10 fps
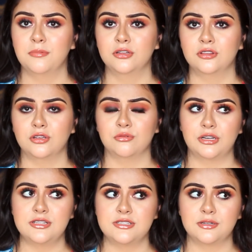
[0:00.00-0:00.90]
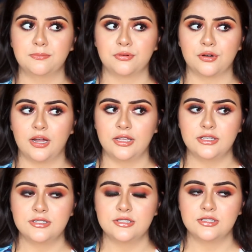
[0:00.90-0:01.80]
but they raised the
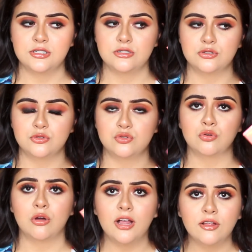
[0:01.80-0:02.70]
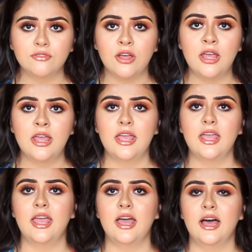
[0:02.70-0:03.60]
price to $12,
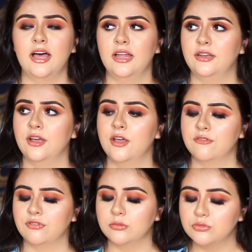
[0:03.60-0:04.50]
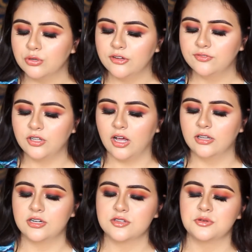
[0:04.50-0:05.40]
and from
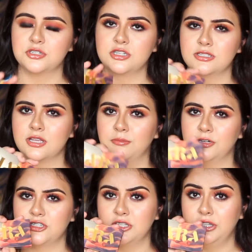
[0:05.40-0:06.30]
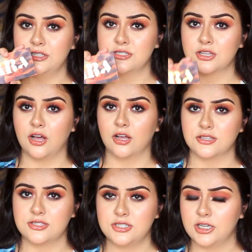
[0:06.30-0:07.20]
$12, which is how much these
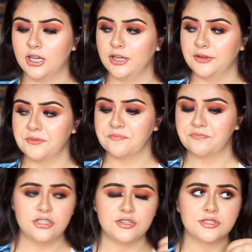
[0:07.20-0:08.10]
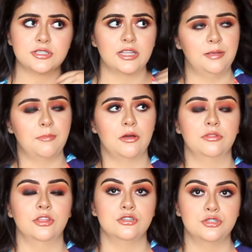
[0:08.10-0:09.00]
cost, they just came out
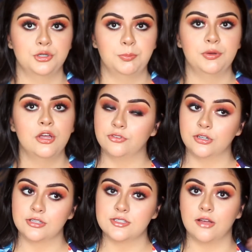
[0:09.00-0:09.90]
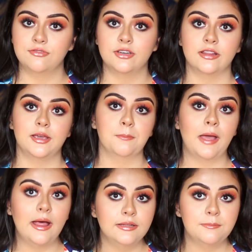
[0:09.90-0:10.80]
with a dupe for the Soft Glam
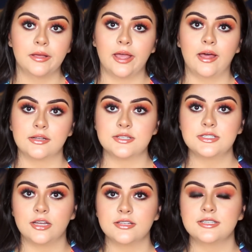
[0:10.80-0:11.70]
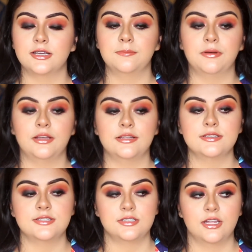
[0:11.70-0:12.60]
palette by Anastasia, but
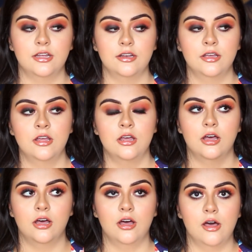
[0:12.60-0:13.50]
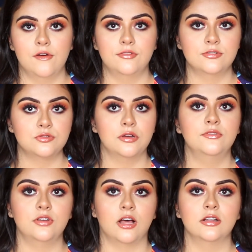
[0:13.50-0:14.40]
instead of
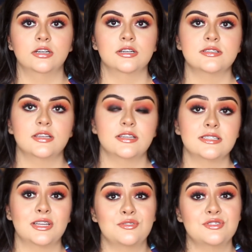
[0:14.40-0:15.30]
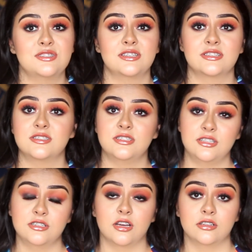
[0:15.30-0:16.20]
$12, it is now
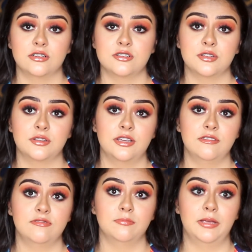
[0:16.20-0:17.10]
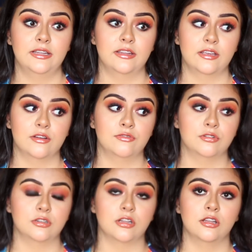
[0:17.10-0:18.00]
$16, so they've made like a
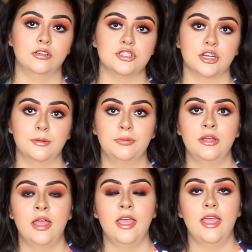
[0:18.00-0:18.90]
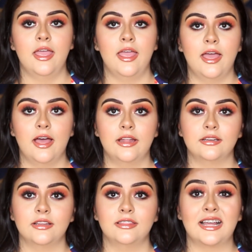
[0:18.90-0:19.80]
$4 jump,
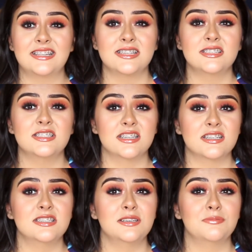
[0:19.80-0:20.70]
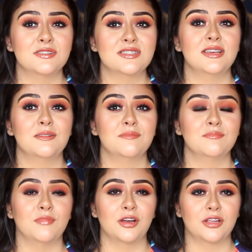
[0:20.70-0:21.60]
and that's a
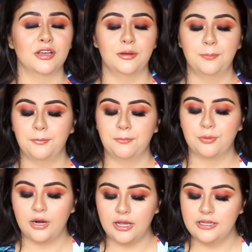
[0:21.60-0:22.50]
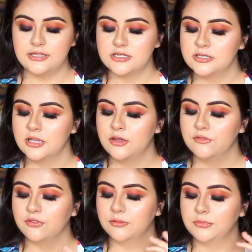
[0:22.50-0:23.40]
60% markup price
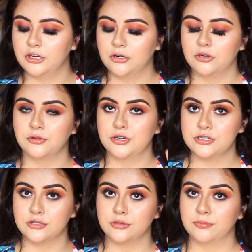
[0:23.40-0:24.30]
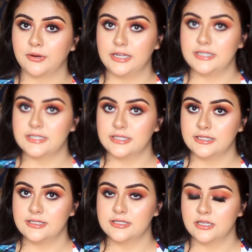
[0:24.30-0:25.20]
from their original
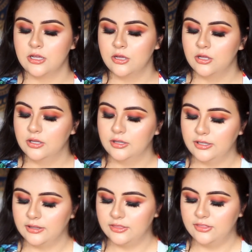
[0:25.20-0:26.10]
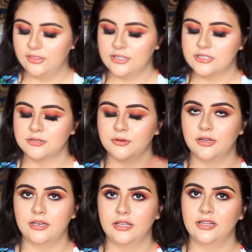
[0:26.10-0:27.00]
prices. Like this
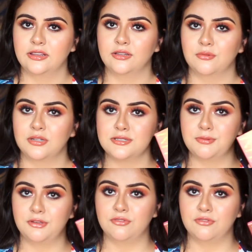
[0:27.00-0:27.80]
one and the ones